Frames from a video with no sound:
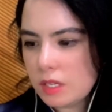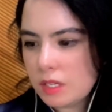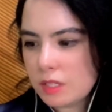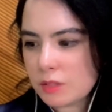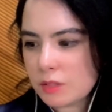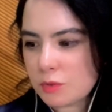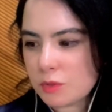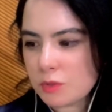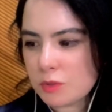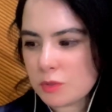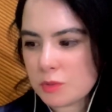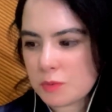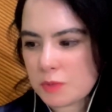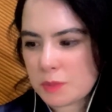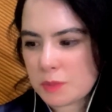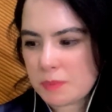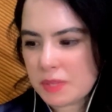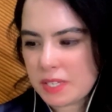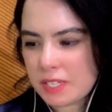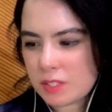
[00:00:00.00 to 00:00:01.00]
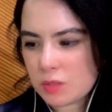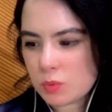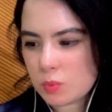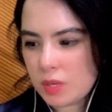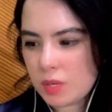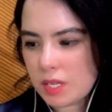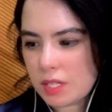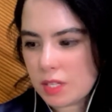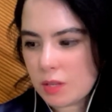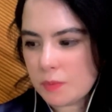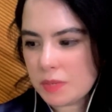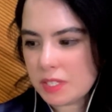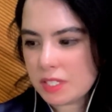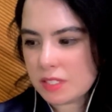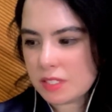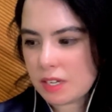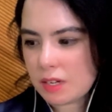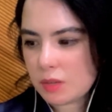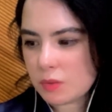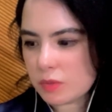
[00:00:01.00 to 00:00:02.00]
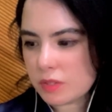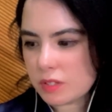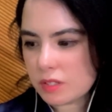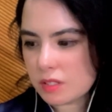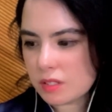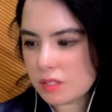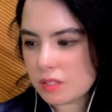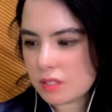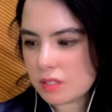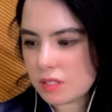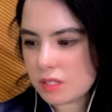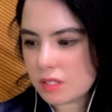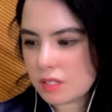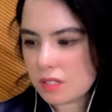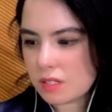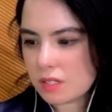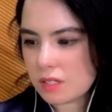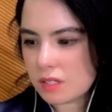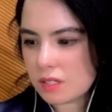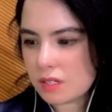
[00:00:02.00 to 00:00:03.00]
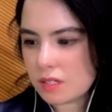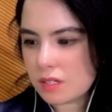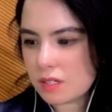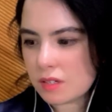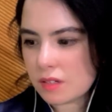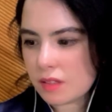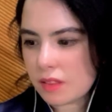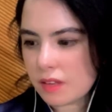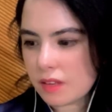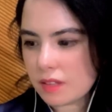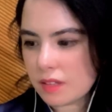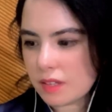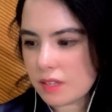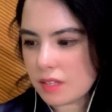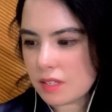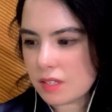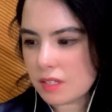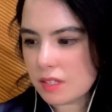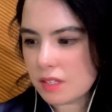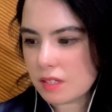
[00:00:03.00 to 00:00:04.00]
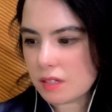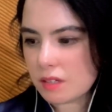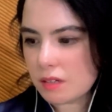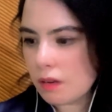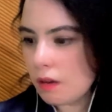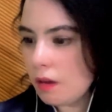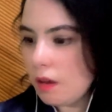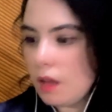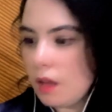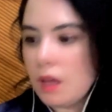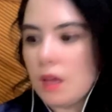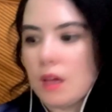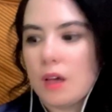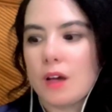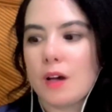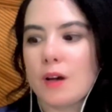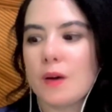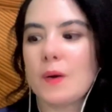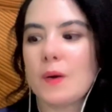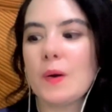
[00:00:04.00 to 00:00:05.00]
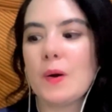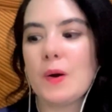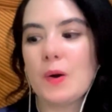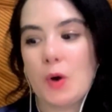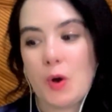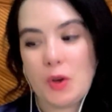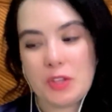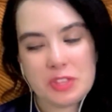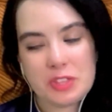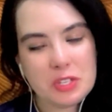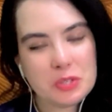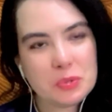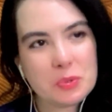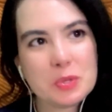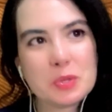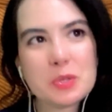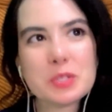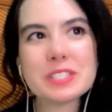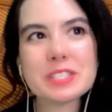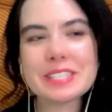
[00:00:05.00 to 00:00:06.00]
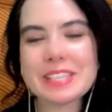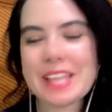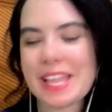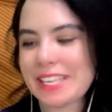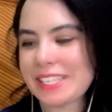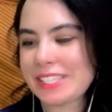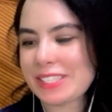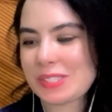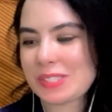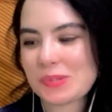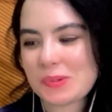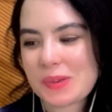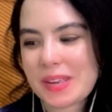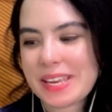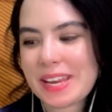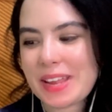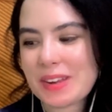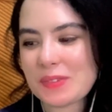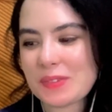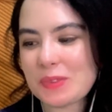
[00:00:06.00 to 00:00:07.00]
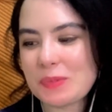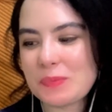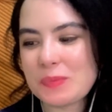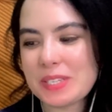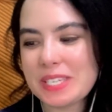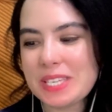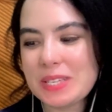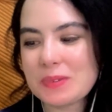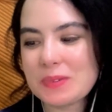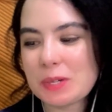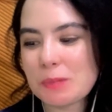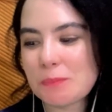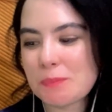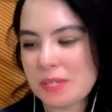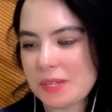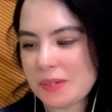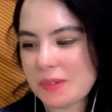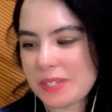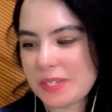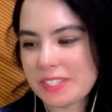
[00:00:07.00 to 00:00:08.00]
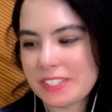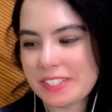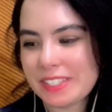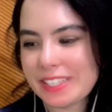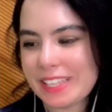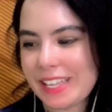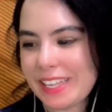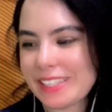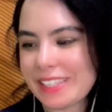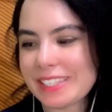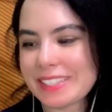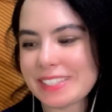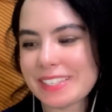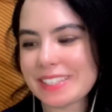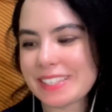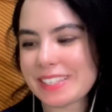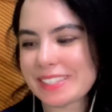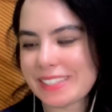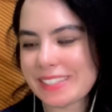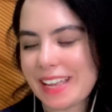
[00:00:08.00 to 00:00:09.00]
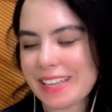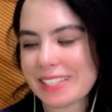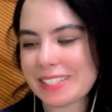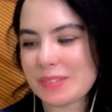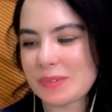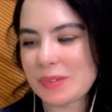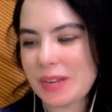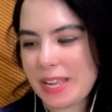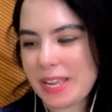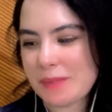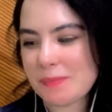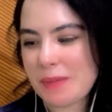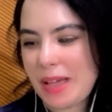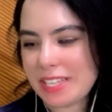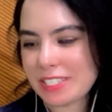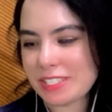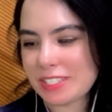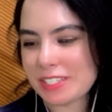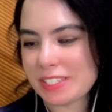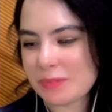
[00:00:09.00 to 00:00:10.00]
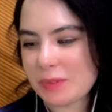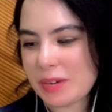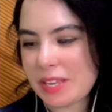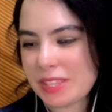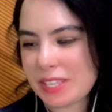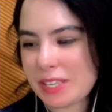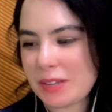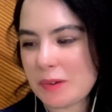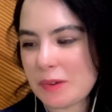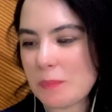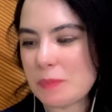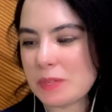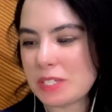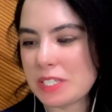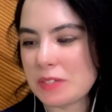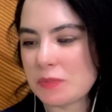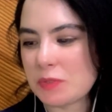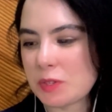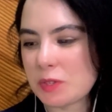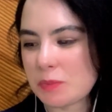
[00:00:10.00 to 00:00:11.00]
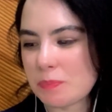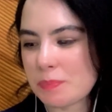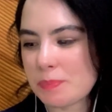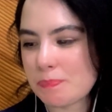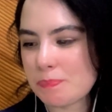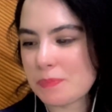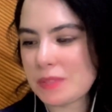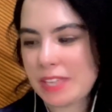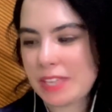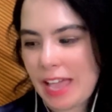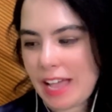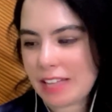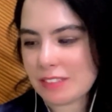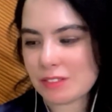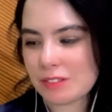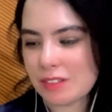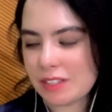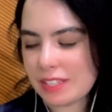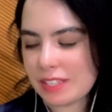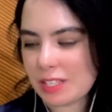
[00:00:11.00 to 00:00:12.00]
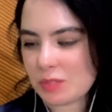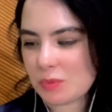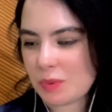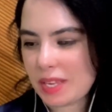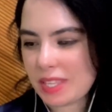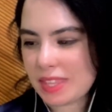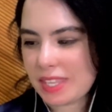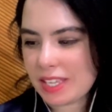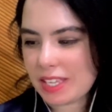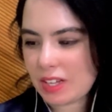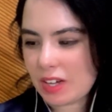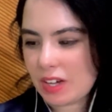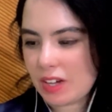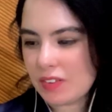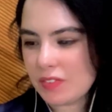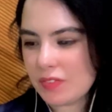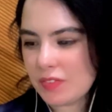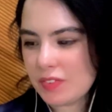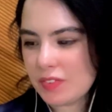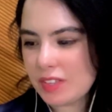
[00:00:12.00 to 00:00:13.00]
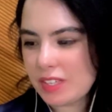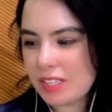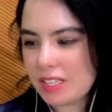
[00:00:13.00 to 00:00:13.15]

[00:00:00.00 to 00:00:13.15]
This one looks very big as well. How many towers are they like in here? This one looks like straight out of the medieval period. Like this is exactly what I imagine when I think of a medieval castle. That's what I think of.